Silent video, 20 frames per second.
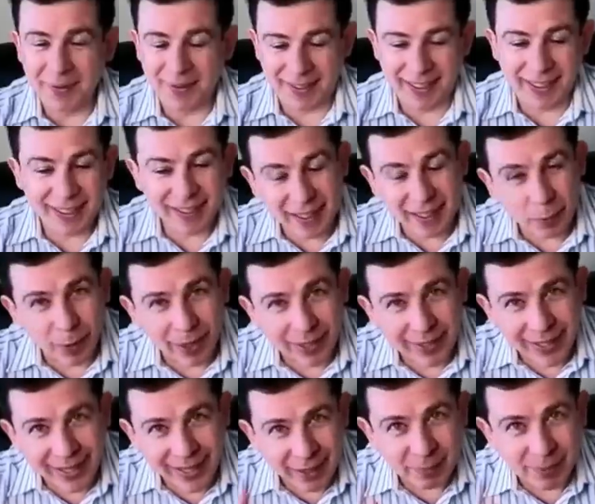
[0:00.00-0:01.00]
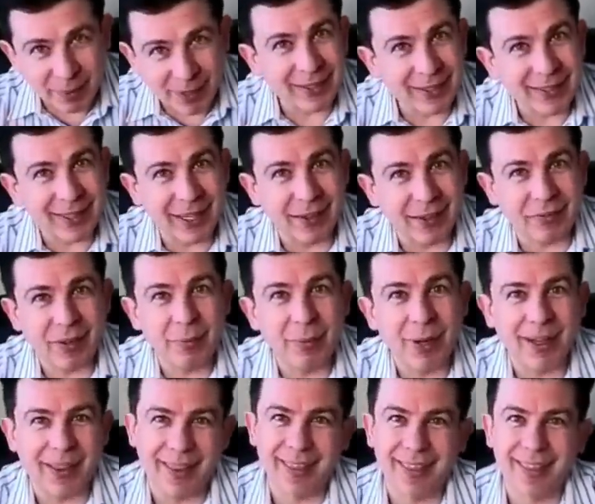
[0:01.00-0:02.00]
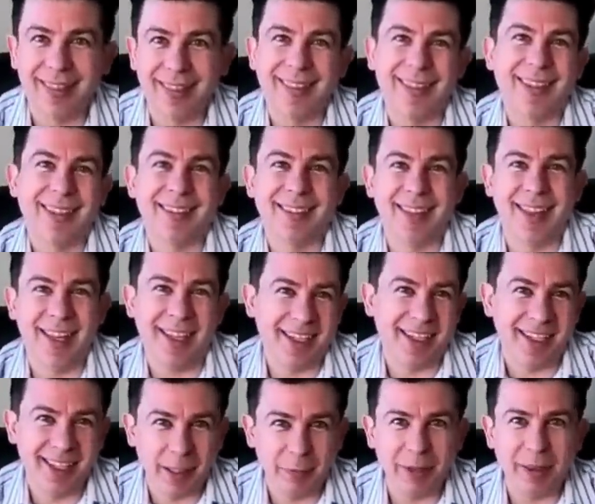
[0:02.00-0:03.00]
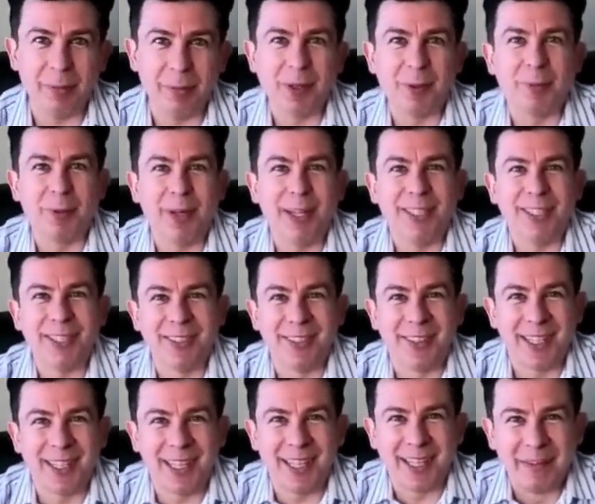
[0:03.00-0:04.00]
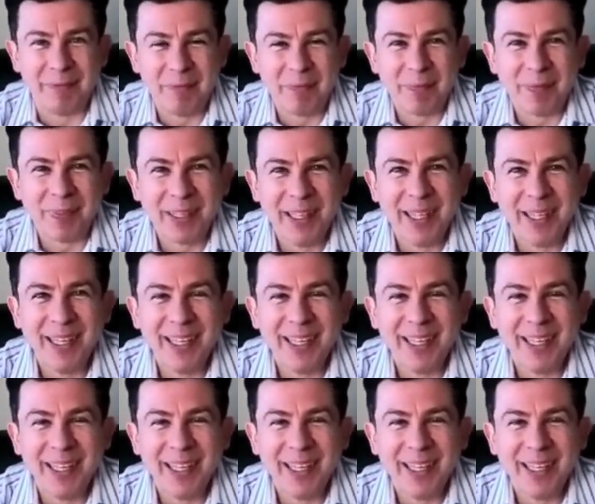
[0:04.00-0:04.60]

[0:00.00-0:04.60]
you that one headbutt every month is yeah. like the most precious thing. Yeah,